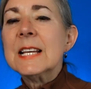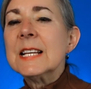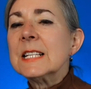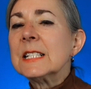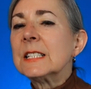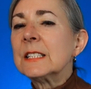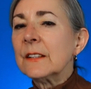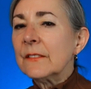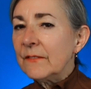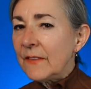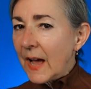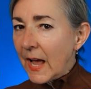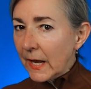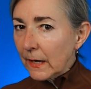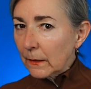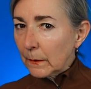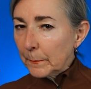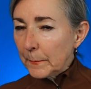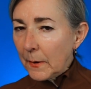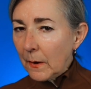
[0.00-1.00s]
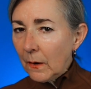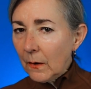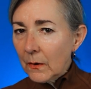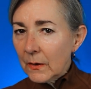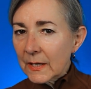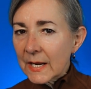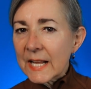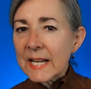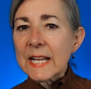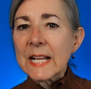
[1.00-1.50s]
It's the vital
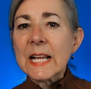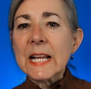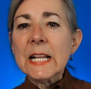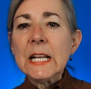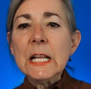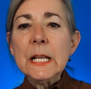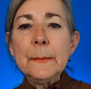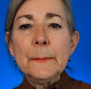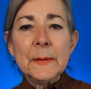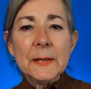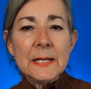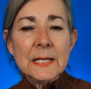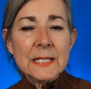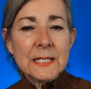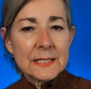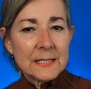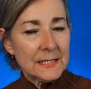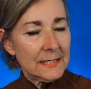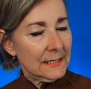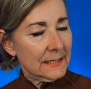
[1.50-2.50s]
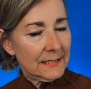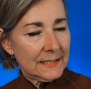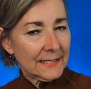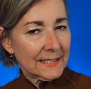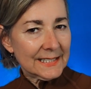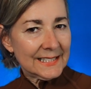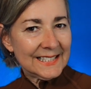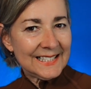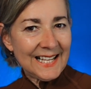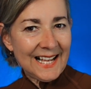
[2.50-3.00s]
part in any business's
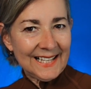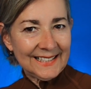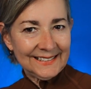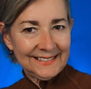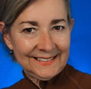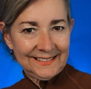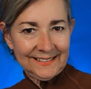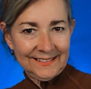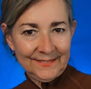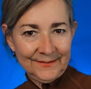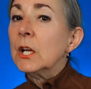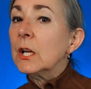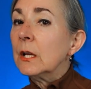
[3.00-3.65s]
success.